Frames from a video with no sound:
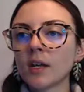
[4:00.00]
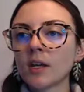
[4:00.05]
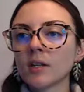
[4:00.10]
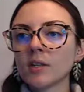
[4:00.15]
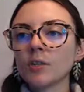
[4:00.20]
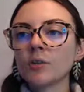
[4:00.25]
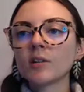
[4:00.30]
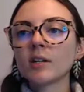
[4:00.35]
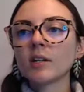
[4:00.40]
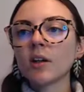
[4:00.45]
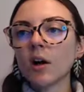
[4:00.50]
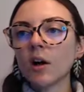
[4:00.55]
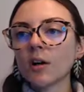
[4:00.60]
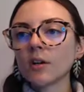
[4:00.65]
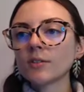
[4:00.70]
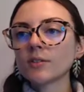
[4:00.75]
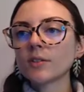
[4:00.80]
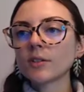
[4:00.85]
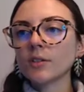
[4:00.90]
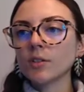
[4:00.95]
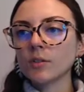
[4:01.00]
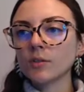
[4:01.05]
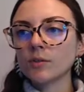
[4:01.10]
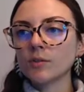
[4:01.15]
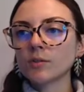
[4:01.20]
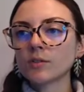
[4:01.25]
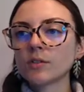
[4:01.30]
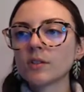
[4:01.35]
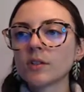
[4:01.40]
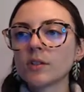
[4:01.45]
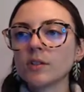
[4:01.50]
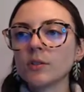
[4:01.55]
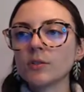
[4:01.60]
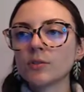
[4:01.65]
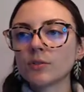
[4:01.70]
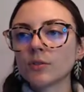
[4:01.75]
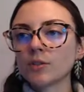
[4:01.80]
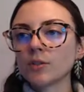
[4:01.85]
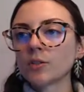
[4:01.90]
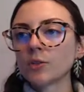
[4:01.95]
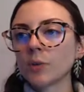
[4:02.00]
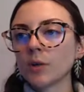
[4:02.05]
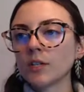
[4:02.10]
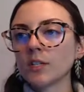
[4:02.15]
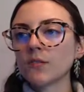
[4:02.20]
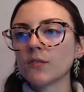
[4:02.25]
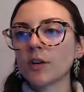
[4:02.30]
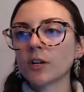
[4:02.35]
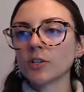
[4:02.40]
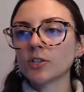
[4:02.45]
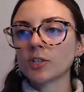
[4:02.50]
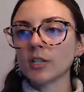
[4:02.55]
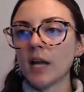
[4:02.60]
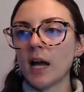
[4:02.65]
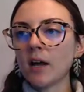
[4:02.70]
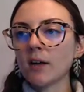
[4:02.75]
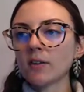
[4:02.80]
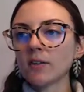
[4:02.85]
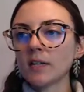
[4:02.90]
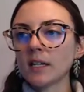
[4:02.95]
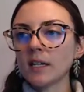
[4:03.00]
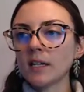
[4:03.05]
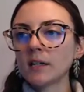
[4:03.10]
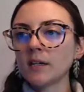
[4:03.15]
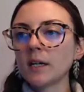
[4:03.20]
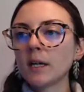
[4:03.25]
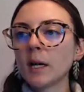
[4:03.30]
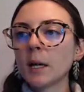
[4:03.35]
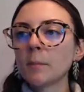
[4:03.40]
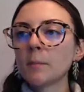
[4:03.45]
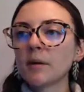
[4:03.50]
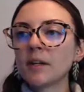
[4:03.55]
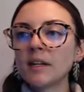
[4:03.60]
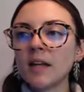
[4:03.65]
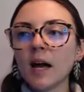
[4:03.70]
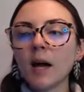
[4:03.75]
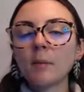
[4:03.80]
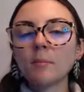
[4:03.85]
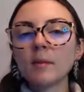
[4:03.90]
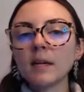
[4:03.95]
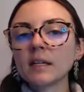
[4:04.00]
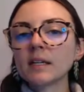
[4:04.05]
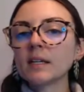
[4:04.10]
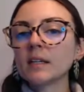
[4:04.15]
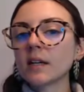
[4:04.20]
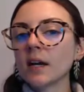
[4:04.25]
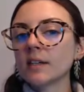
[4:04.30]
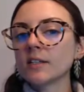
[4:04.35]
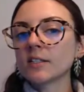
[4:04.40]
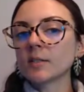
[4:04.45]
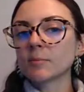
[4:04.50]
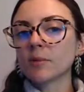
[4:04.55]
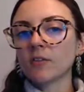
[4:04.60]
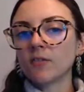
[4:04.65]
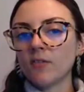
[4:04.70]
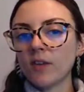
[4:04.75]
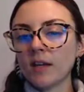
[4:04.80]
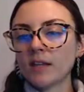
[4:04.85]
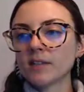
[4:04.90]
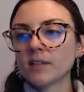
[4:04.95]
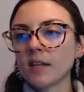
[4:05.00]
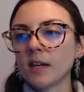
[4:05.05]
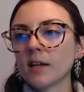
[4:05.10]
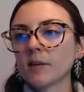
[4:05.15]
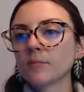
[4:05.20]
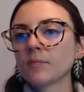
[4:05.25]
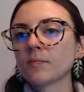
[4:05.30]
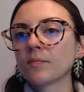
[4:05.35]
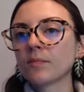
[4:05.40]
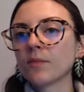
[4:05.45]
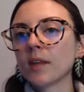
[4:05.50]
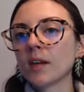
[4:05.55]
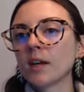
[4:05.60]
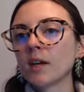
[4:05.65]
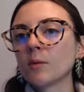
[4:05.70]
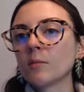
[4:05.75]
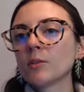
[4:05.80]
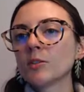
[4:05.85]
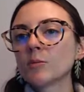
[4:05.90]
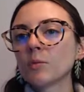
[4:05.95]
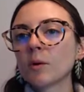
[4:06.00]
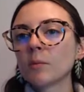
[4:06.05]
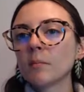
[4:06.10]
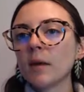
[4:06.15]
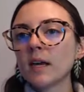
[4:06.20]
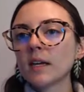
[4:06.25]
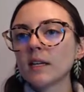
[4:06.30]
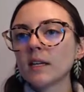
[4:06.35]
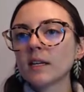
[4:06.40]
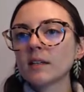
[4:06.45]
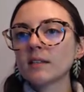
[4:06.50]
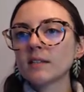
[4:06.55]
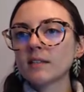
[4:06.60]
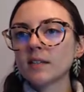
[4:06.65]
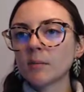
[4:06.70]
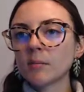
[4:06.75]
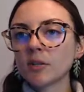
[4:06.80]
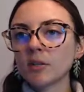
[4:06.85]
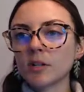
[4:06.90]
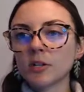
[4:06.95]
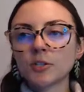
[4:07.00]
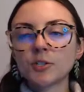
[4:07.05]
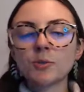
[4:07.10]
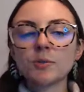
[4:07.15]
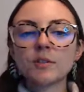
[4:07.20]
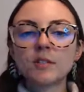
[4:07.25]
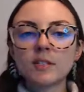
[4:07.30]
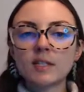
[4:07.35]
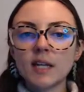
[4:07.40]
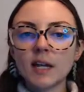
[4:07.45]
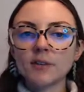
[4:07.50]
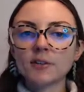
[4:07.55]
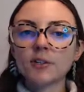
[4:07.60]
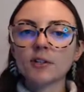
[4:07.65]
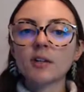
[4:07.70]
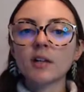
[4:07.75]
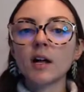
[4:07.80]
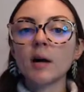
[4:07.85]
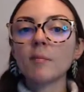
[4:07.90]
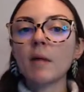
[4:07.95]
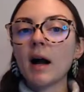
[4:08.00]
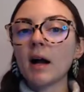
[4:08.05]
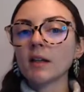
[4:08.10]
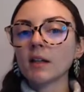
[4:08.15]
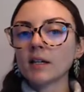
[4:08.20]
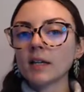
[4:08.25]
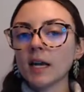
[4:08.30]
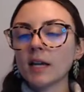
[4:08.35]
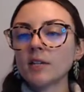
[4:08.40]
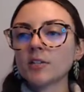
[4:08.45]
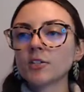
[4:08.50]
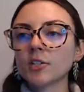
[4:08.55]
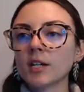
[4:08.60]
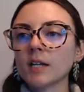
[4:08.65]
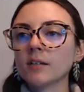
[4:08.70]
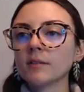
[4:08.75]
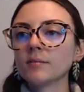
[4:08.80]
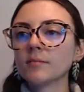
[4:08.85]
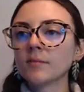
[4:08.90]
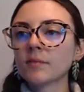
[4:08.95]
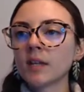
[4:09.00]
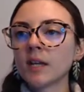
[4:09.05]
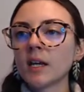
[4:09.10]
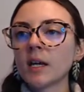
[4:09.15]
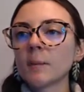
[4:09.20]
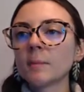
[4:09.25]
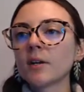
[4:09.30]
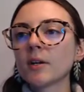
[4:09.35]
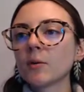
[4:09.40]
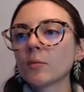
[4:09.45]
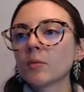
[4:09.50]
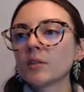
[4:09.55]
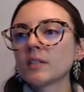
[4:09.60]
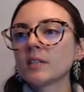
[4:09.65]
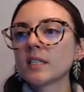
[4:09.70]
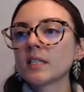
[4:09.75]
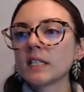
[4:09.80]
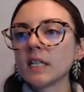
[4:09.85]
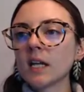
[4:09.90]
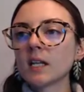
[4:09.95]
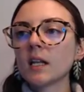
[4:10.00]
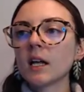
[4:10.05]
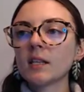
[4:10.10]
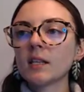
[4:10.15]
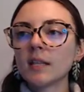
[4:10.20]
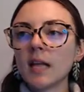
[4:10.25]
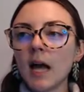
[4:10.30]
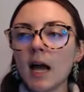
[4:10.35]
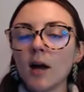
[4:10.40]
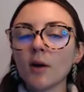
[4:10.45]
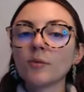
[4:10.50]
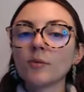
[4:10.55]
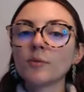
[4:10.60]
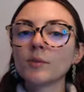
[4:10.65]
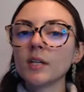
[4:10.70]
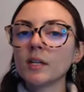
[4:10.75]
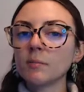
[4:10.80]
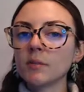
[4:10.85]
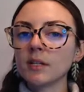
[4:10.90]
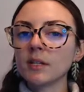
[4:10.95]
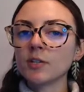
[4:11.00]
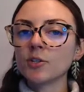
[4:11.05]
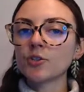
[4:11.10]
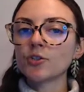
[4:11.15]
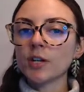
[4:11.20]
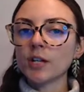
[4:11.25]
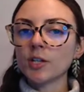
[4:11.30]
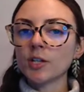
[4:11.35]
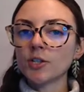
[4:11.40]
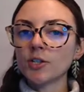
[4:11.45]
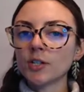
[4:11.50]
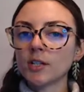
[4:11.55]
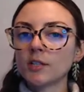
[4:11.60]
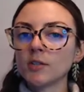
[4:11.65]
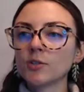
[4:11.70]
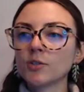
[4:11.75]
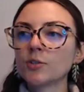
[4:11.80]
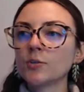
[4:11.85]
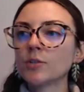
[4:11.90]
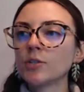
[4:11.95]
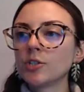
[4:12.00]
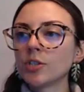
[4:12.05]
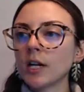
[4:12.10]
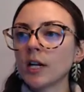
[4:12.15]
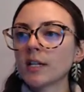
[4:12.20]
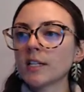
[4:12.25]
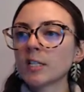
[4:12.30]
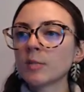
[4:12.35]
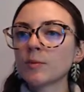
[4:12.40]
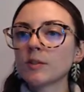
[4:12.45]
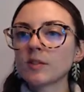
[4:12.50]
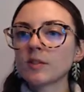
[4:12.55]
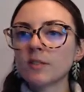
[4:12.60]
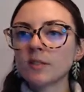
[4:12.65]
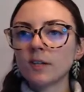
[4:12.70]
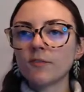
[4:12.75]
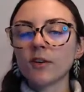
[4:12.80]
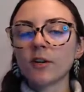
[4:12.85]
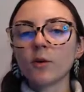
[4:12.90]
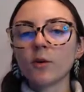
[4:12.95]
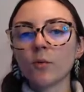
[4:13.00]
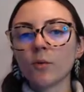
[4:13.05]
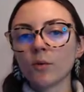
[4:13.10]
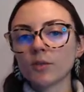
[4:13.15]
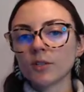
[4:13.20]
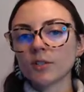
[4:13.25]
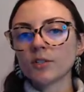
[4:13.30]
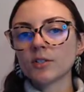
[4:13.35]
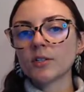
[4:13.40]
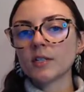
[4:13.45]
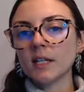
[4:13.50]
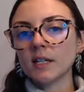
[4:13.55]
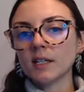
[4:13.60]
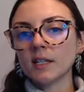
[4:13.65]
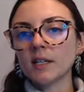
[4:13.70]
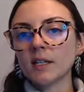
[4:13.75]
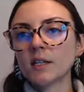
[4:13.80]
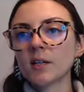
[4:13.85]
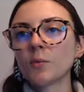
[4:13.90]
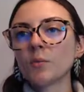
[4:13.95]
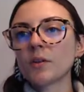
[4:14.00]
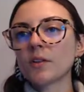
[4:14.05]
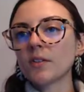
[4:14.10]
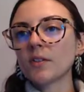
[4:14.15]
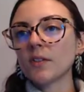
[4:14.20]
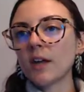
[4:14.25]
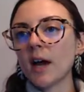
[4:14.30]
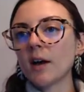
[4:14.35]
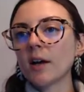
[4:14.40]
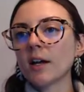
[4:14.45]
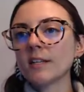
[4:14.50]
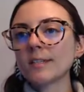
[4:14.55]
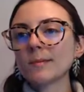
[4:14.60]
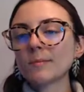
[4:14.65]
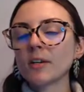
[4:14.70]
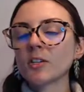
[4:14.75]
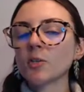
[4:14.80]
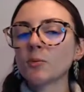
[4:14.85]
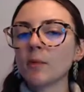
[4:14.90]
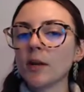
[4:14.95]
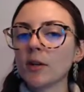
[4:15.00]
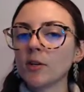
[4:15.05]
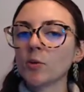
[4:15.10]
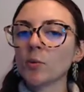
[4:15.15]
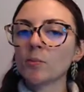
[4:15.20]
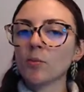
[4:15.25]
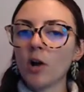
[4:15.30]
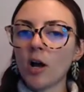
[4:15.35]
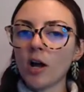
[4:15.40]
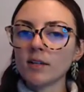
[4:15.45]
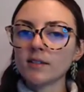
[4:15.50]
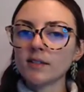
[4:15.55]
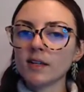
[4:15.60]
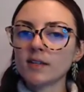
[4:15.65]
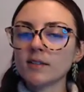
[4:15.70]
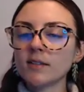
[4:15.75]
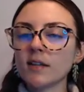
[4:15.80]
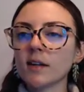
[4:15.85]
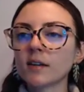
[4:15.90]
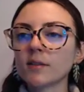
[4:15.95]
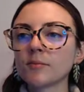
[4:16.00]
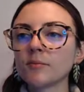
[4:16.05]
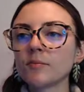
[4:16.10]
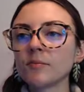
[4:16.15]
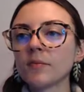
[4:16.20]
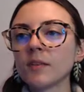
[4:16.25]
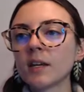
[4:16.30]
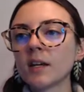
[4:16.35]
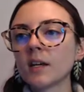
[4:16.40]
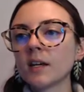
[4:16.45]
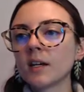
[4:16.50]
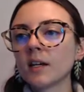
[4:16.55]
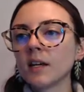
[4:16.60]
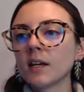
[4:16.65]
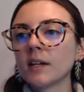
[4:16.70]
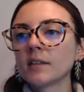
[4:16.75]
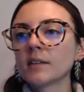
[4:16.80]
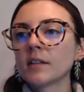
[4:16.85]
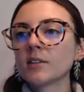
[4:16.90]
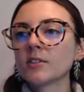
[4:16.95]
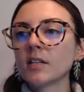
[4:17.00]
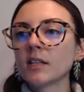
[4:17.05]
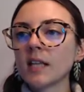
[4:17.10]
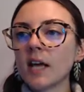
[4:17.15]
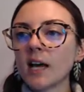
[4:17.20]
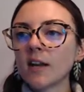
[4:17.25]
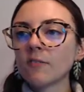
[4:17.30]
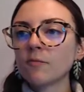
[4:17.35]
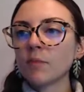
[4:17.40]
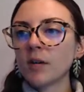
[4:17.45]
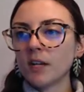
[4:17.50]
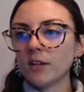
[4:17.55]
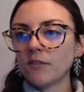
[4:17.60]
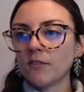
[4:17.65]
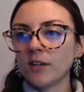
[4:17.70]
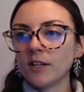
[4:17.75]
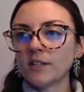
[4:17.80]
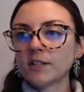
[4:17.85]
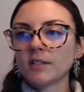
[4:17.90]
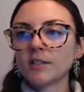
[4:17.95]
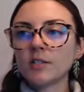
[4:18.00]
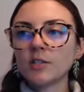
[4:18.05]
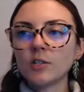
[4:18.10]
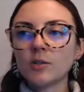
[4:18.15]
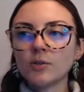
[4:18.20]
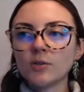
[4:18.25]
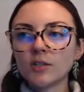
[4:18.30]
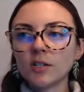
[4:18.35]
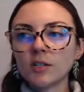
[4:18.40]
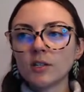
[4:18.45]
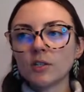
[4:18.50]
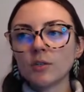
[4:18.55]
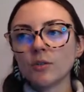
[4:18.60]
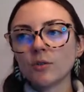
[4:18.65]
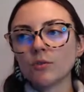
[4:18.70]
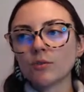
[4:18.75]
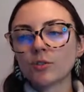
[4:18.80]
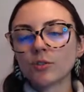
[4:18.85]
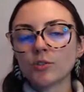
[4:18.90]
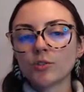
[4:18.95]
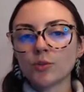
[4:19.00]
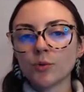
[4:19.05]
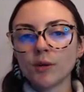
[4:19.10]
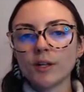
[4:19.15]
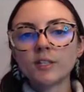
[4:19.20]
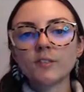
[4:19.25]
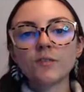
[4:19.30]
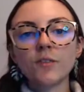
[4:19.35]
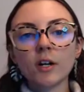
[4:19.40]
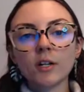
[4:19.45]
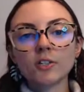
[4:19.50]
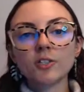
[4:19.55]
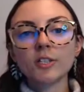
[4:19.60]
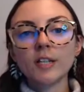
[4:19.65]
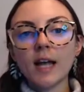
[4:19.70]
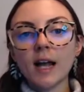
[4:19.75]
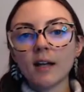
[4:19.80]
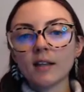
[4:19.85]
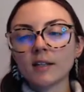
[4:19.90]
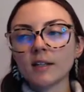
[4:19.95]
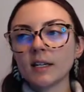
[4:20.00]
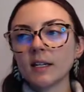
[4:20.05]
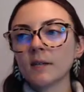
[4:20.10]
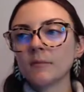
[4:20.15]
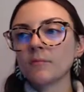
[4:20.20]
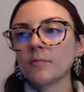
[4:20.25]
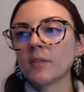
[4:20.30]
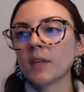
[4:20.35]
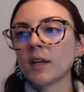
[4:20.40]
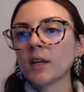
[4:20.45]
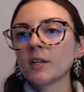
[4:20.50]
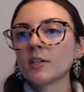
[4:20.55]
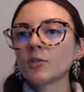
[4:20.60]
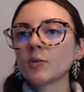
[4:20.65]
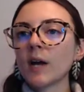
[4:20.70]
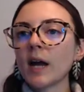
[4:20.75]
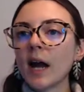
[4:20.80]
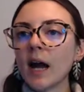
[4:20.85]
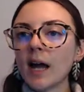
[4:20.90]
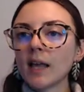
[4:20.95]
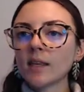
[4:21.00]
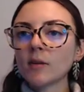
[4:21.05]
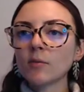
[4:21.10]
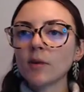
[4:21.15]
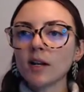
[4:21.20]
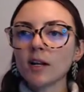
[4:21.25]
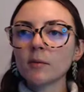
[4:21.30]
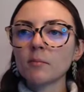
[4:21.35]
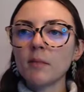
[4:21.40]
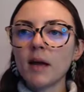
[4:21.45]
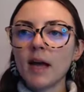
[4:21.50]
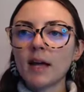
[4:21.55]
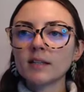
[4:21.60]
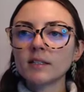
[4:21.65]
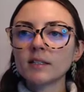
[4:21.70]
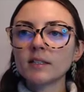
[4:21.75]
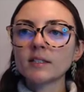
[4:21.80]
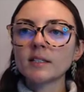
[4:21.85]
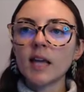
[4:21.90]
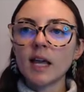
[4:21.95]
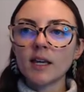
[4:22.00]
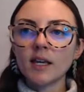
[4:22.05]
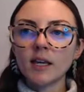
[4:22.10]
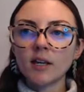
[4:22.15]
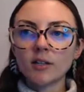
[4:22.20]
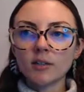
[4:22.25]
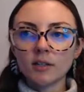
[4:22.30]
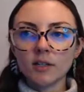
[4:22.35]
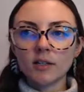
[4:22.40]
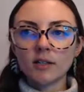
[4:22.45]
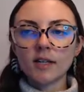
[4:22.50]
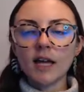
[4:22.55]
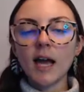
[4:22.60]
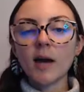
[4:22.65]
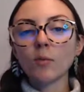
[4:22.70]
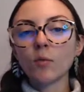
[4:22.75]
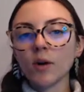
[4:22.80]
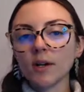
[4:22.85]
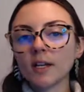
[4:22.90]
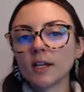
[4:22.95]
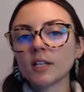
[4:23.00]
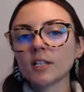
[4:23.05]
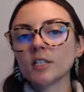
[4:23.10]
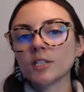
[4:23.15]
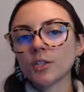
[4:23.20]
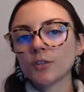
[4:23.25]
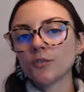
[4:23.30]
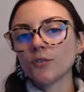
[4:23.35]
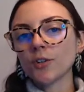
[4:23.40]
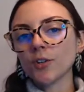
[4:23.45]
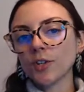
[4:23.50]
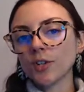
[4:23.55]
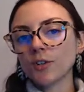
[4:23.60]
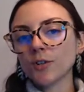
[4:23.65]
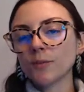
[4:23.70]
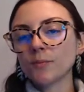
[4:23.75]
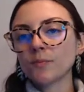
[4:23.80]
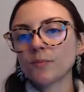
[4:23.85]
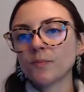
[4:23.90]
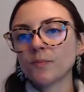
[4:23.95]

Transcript: You can also use the User's Choice functionality but not make it customer-facing, which will make it similar to a standard club allocation, but it would still allow the administration to adjust specific orders needed without as much manual processing. There's a lot of benefits to using the User's Choice functionality, so I highly recommend taking a look at what it can do for you.